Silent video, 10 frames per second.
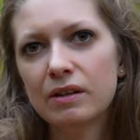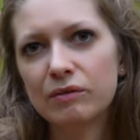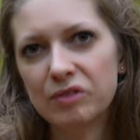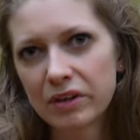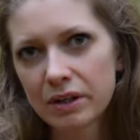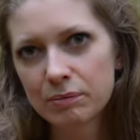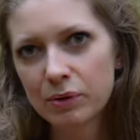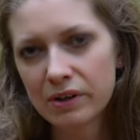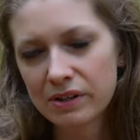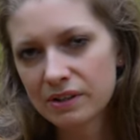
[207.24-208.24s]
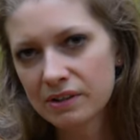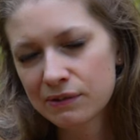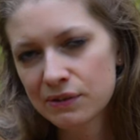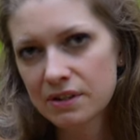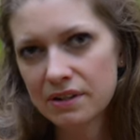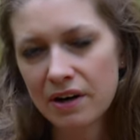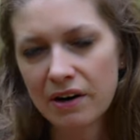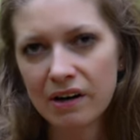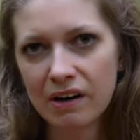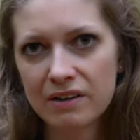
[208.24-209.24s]
Very important,
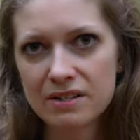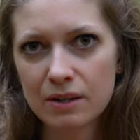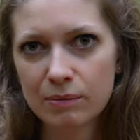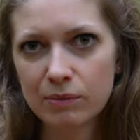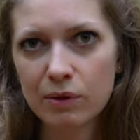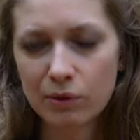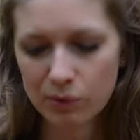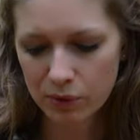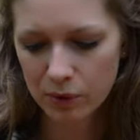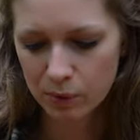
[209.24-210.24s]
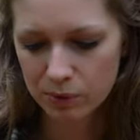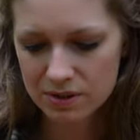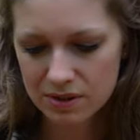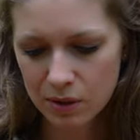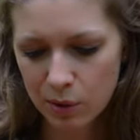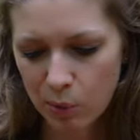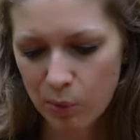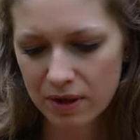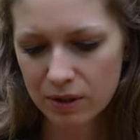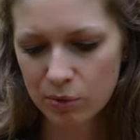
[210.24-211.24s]
there are some rules
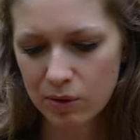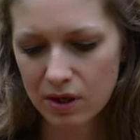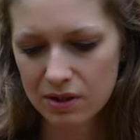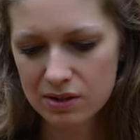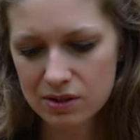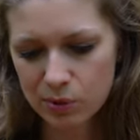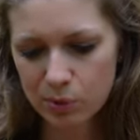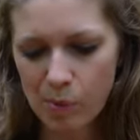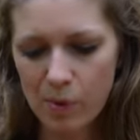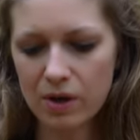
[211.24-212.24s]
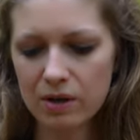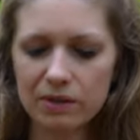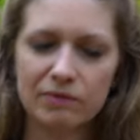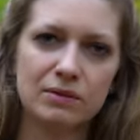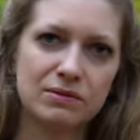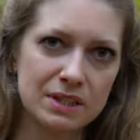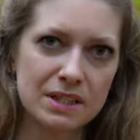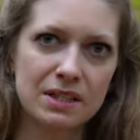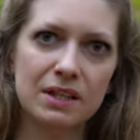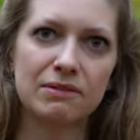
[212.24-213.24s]
when you want to work with
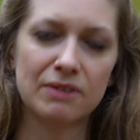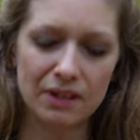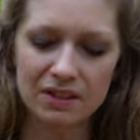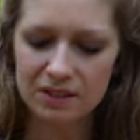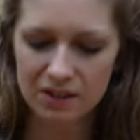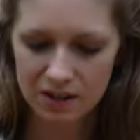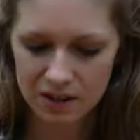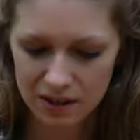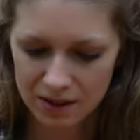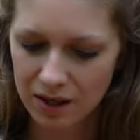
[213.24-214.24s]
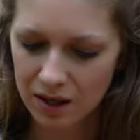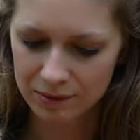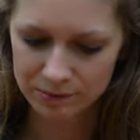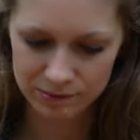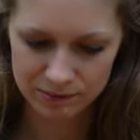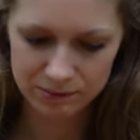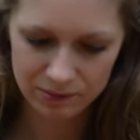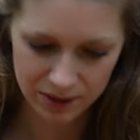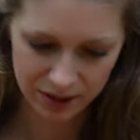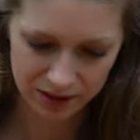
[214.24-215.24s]
this Kieferle.
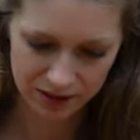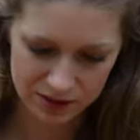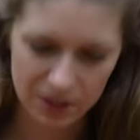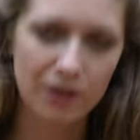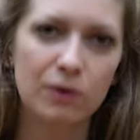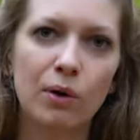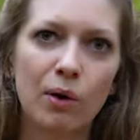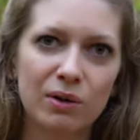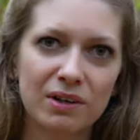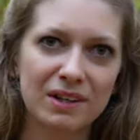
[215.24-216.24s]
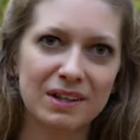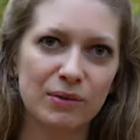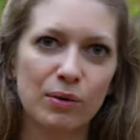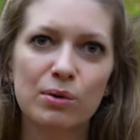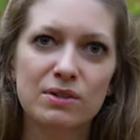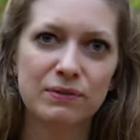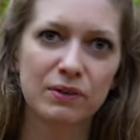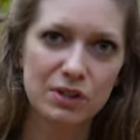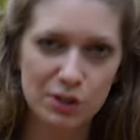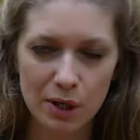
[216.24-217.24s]
I can tell you only the rules
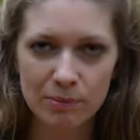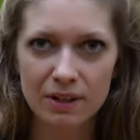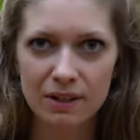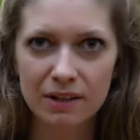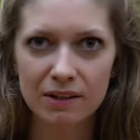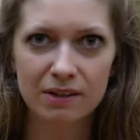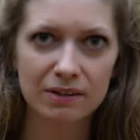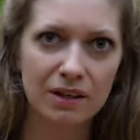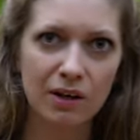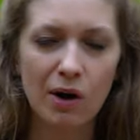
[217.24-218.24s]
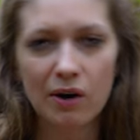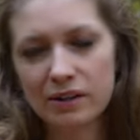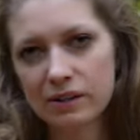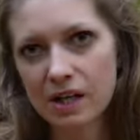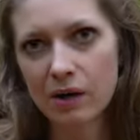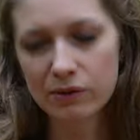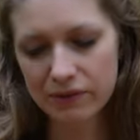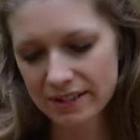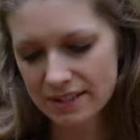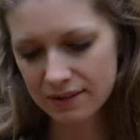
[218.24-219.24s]
for Germany. The law in your
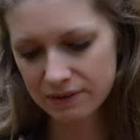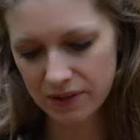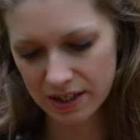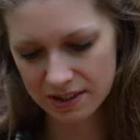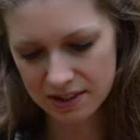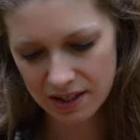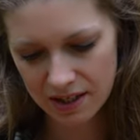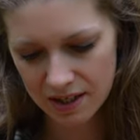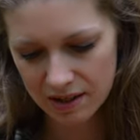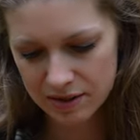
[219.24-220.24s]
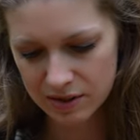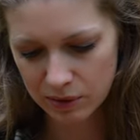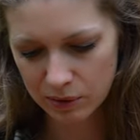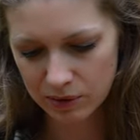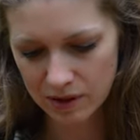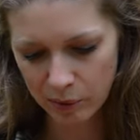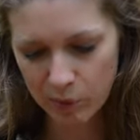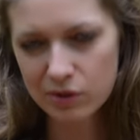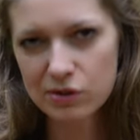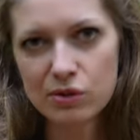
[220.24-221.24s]
country is different. So I
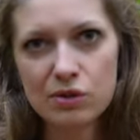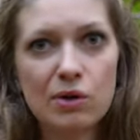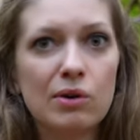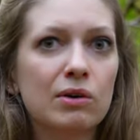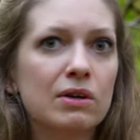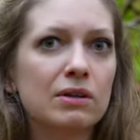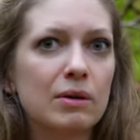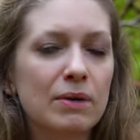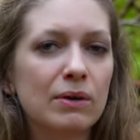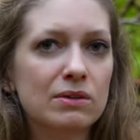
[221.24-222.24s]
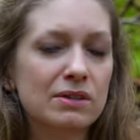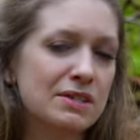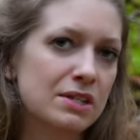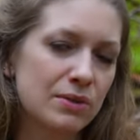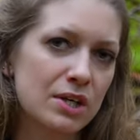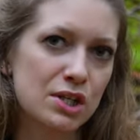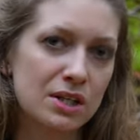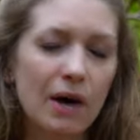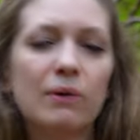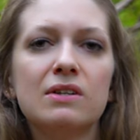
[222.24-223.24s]
want to talk about the situation,
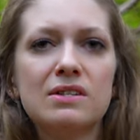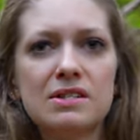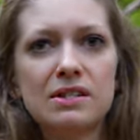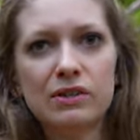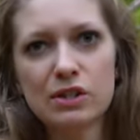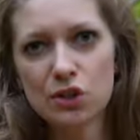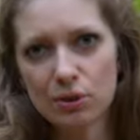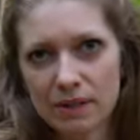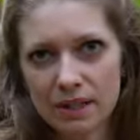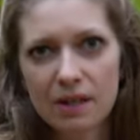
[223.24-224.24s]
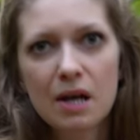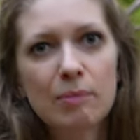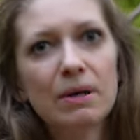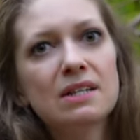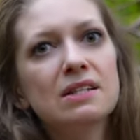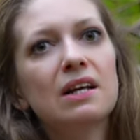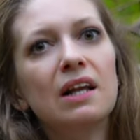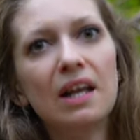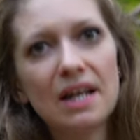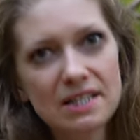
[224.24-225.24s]
how it is here in Germany, but
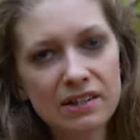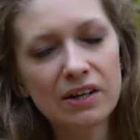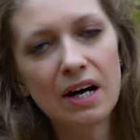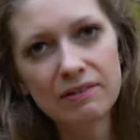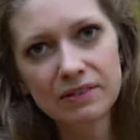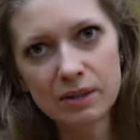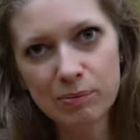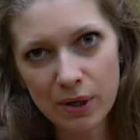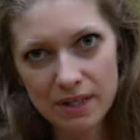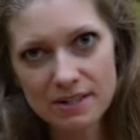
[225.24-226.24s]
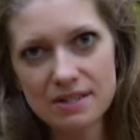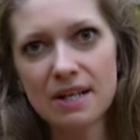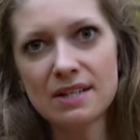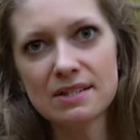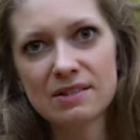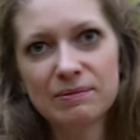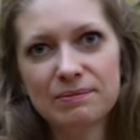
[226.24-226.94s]
later after the praxis test.